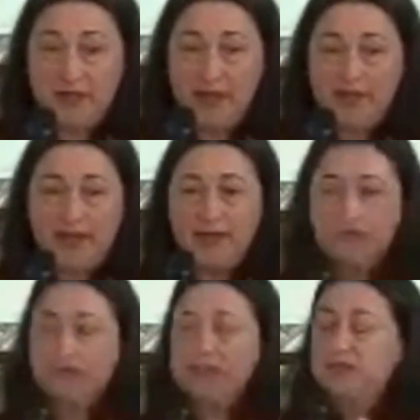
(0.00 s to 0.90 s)
And that is an
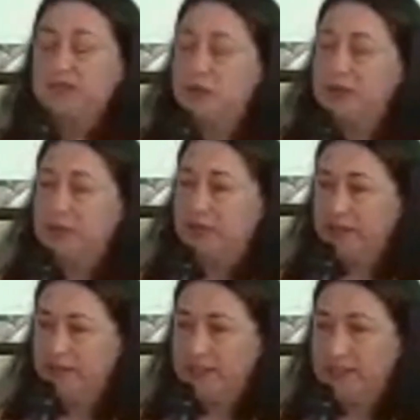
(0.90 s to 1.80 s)
extremely
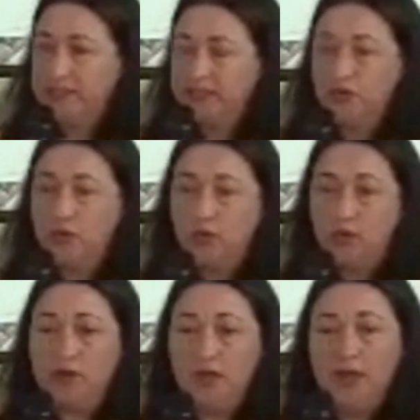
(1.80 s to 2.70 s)
ambitious goal,